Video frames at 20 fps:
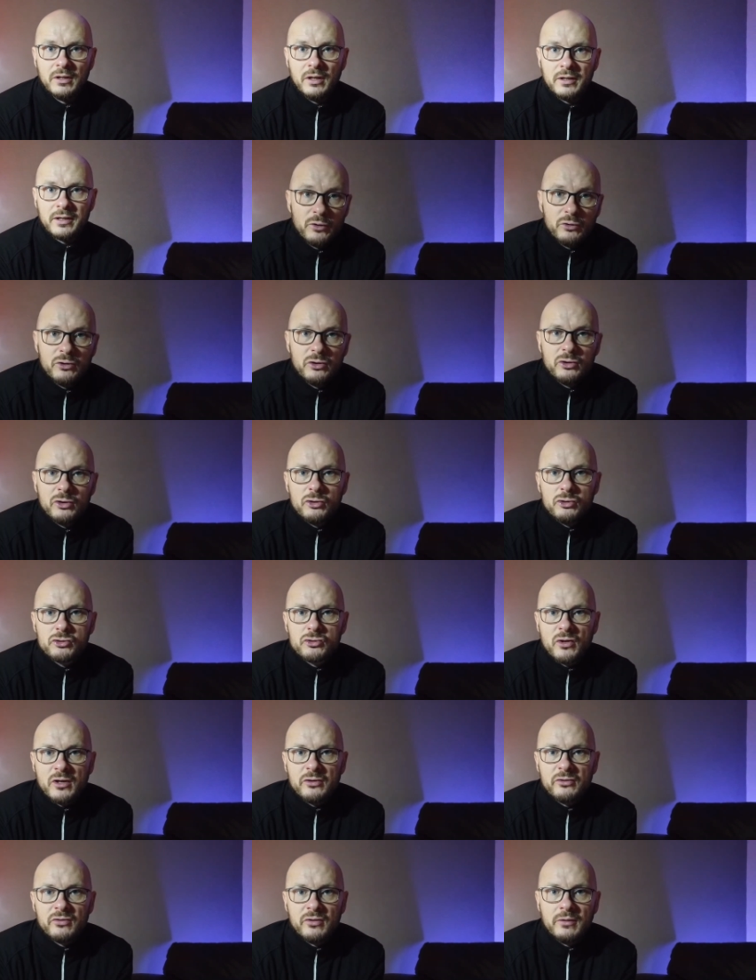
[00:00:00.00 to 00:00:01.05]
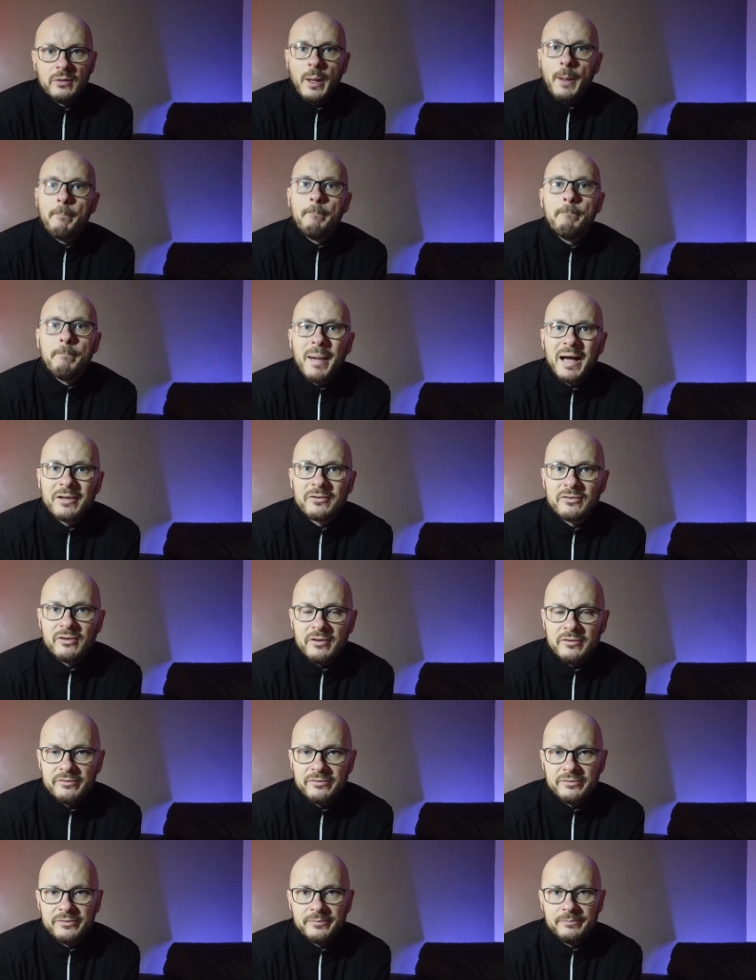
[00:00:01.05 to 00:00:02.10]
Food and nutrition,
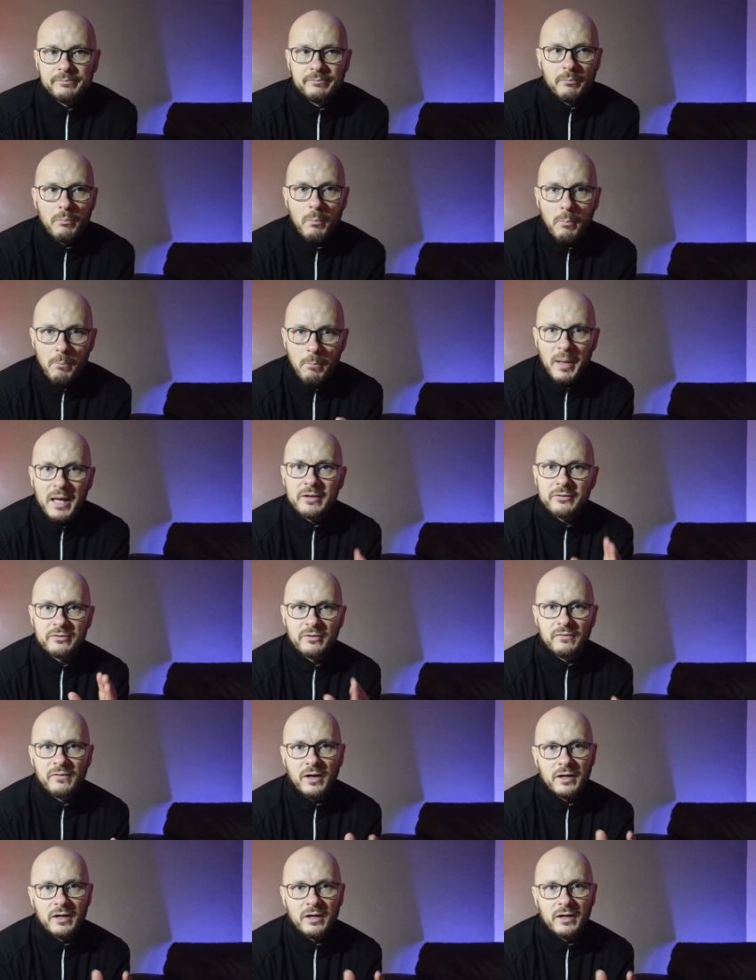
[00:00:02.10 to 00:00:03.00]
massive. I